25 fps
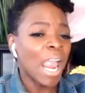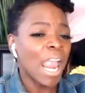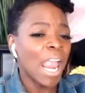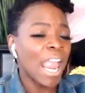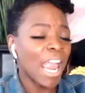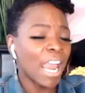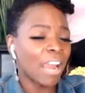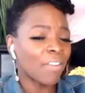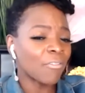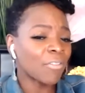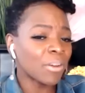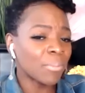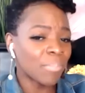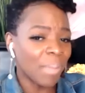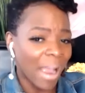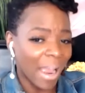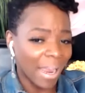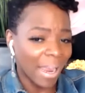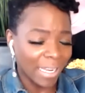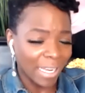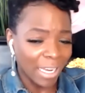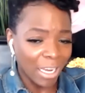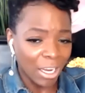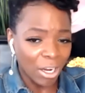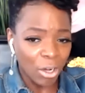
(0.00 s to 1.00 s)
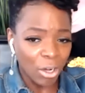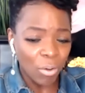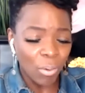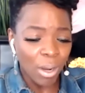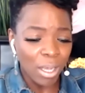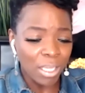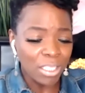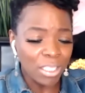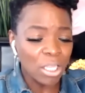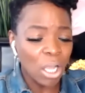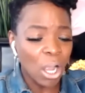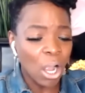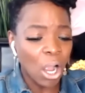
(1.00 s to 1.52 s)
everybody
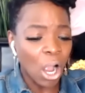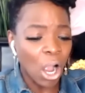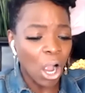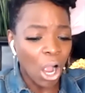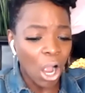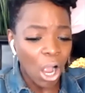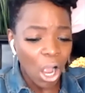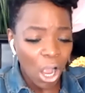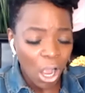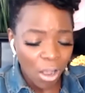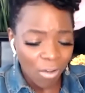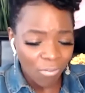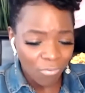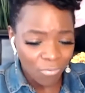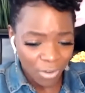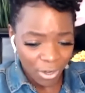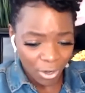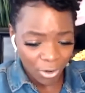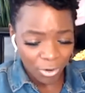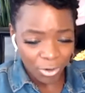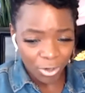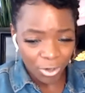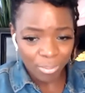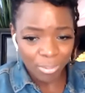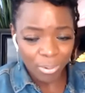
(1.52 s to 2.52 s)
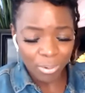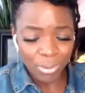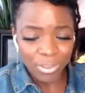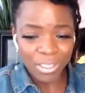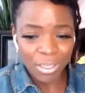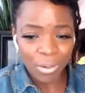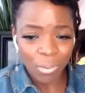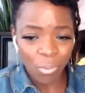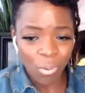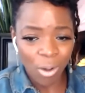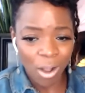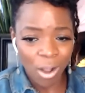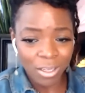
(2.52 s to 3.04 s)
across all variables
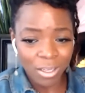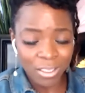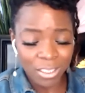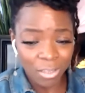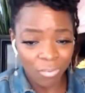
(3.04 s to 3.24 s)
and walks